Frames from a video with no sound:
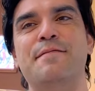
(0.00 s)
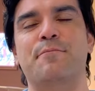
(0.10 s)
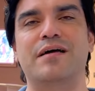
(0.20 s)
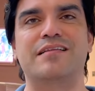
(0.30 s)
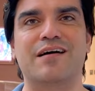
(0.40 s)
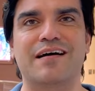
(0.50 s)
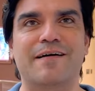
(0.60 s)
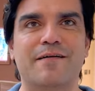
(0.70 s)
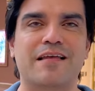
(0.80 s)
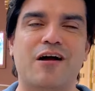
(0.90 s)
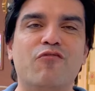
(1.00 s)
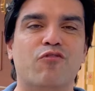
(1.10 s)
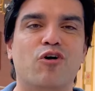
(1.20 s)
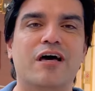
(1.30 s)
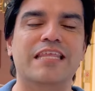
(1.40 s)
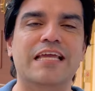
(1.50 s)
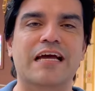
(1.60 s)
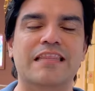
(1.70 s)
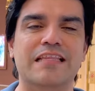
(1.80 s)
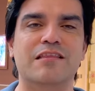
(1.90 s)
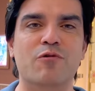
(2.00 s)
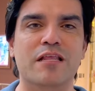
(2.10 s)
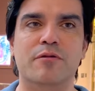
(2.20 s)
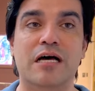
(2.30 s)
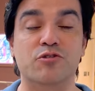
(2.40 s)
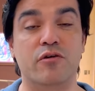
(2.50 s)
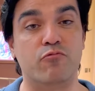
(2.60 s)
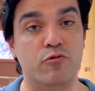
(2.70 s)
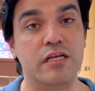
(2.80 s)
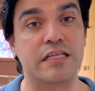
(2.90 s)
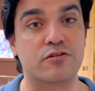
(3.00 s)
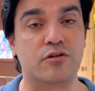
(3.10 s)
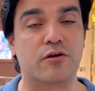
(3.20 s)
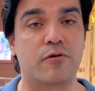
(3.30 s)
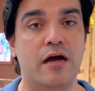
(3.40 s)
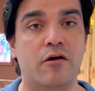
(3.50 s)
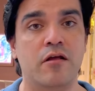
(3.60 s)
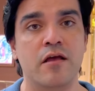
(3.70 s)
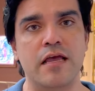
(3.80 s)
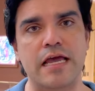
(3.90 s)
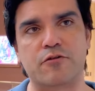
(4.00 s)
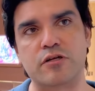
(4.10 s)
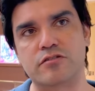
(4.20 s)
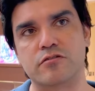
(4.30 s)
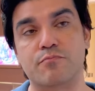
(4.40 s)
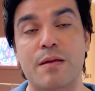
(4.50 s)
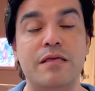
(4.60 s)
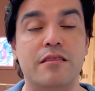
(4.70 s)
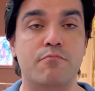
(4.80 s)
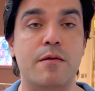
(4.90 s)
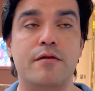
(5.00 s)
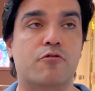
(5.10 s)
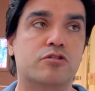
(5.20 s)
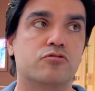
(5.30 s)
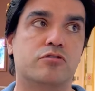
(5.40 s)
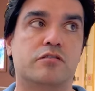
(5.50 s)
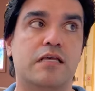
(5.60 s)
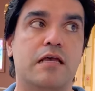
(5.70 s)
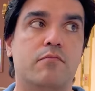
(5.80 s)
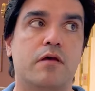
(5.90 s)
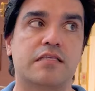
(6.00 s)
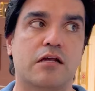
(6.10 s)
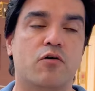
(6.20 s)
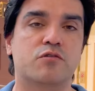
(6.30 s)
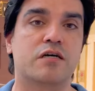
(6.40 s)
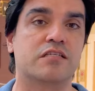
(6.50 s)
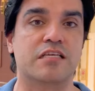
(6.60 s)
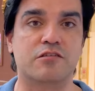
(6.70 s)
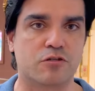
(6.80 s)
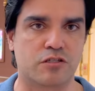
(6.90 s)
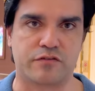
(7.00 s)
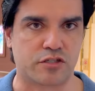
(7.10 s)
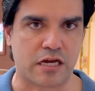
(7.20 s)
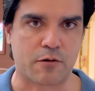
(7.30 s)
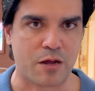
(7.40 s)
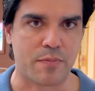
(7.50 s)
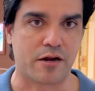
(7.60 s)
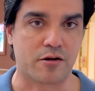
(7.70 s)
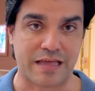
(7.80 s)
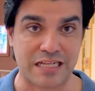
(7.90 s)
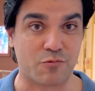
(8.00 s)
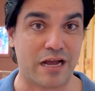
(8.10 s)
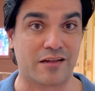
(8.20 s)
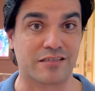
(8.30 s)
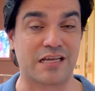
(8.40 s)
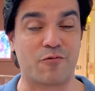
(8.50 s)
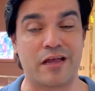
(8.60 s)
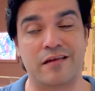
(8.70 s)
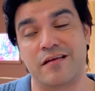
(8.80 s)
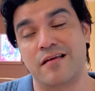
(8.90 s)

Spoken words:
But overall, I think the Wynn and Bellagio have really turned it around. And crystals, maybe crystal is the same as it always was, and these ones have just gotten way better, and that's why it looks that way.